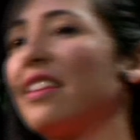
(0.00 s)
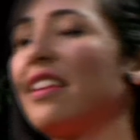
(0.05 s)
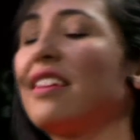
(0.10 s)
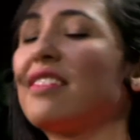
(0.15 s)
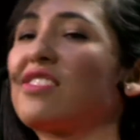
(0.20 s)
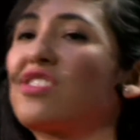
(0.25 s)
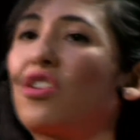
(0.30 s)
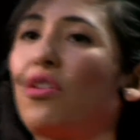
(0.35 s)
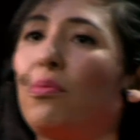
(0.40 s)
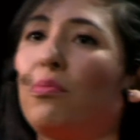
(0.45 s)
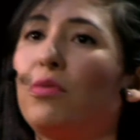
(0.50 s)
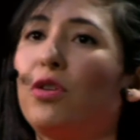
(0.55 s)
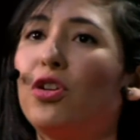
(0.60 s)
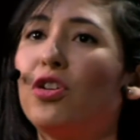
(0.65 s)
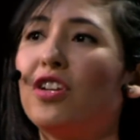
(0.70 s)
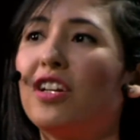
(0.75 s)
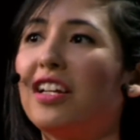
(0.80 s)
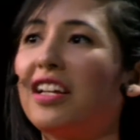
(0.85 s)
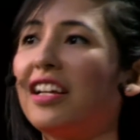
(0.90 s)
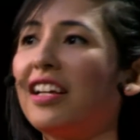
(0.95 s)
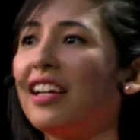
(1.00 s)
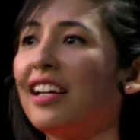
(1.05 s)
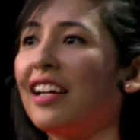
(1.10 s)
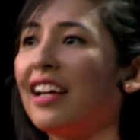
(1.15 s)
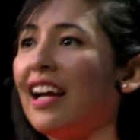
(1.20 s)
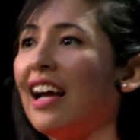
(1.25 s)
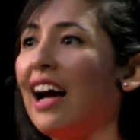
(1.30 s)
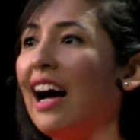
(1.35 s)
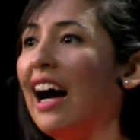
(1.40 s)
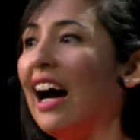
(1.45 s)
community,
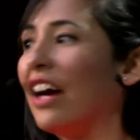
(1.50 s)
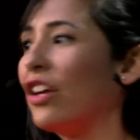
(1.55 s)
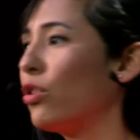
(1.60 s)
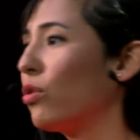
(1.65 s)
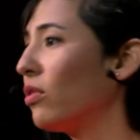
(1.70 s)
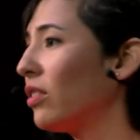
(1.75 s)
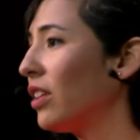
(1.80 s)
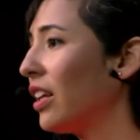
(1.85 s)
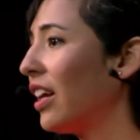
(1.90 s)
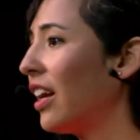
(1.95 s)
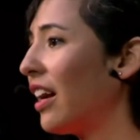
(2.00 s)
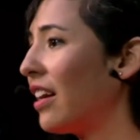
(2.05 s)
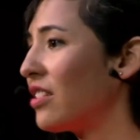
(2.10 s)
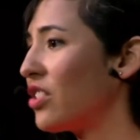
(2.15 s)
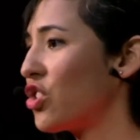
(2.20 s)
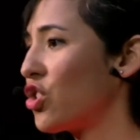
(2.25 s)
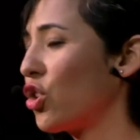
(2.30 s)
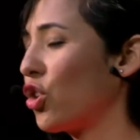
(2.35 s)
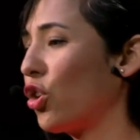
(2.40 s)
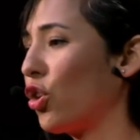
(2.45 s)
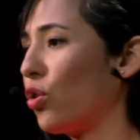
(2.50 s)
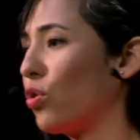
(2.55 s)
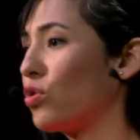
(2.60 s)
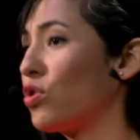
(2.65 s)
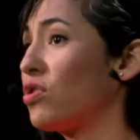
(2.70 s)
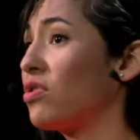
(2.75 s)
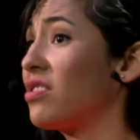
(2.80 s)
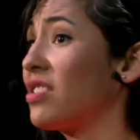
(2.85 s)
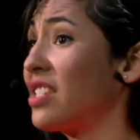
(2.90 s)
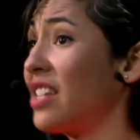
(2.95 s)
I only got to go to
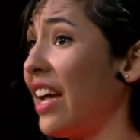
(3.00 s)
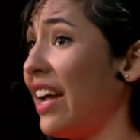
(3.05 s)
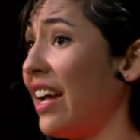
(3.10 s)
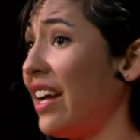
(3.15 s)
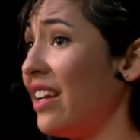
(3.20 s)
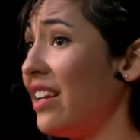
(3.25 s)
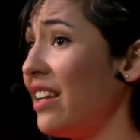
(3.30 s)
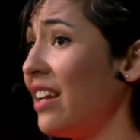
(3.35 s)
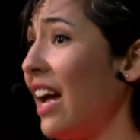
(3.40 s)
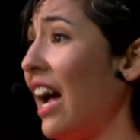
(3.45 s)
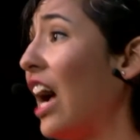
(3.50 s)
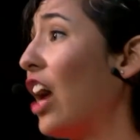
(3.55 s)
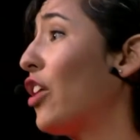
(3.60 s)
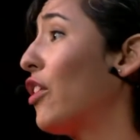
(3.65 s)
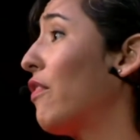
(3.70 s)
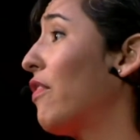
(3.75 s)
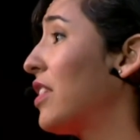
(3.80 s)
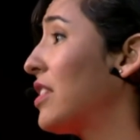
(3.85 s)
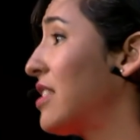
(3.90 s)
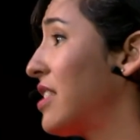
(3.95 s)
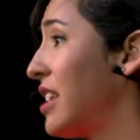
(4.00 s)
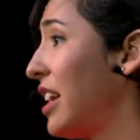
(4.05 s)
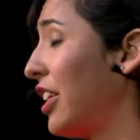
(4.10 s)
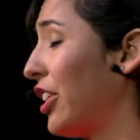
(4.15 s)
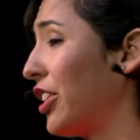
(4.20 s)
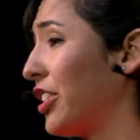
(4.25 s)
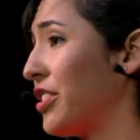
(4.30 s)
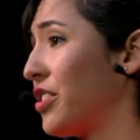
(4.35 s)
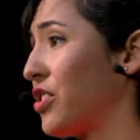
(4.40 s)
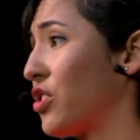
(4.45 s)
10 out of the Terry
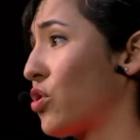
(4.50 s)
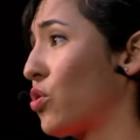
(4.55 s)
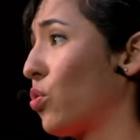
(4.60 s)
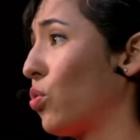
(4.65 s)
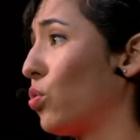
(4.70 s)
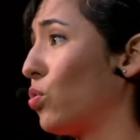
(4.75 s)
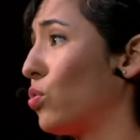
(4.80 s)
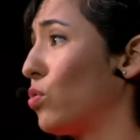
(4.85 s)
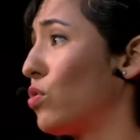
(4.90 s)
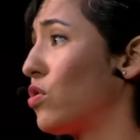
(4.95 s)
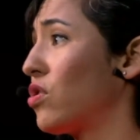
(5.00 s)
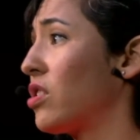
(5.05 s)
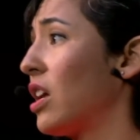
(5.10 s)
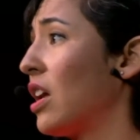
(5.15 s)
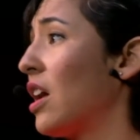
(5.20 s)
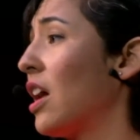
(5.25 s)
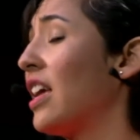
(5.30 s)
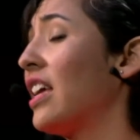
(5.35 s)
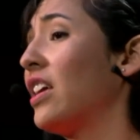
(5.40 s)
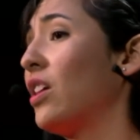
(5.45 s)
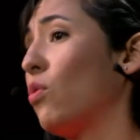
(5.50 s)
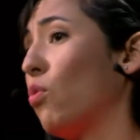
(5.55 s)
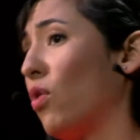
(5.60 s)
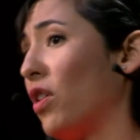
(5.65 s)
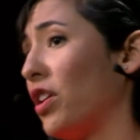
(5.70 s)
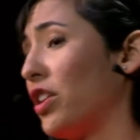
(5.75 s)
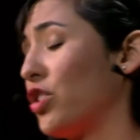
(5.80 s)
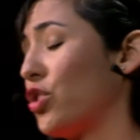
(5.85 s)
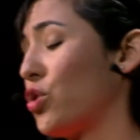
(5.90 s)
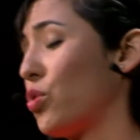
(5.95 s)
schools he wanted to
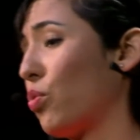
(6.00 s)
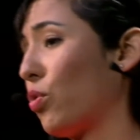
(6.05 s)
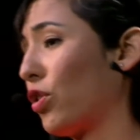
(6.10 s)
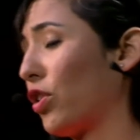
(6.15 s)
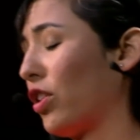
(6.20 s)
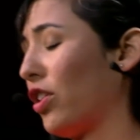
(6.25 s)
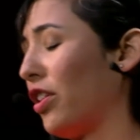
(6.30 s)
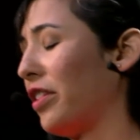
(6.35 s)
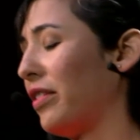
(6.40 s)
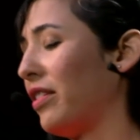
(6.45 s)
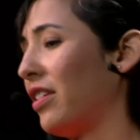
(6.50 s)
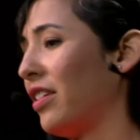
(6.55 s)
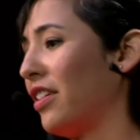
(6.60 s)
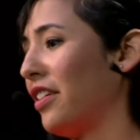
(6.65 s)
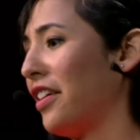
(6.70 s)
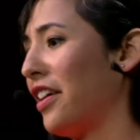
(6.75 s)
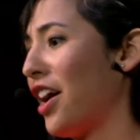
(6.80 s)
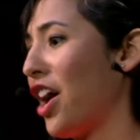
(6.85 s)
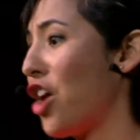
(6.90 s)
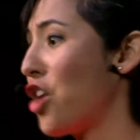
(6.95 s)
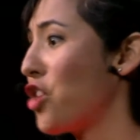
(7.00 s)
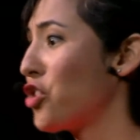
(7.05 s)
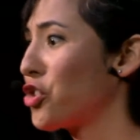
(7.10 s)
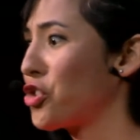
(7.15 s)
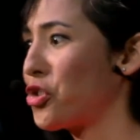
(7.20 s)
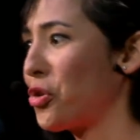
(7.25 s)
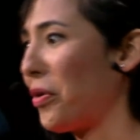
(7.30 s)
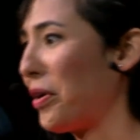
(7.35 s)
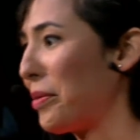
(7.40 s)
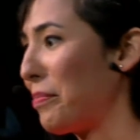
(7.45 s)
work on. So I
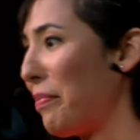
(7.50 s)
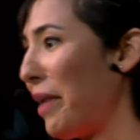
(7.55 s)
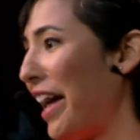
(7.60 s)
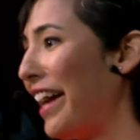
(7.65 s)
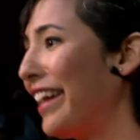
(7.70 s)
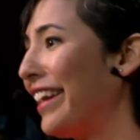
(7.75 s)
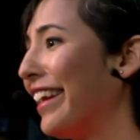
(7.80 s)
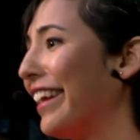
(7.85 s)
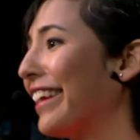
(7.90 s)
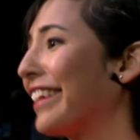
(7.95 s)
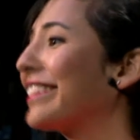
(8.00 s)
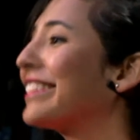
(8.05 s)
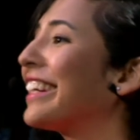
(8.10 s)
panicked and I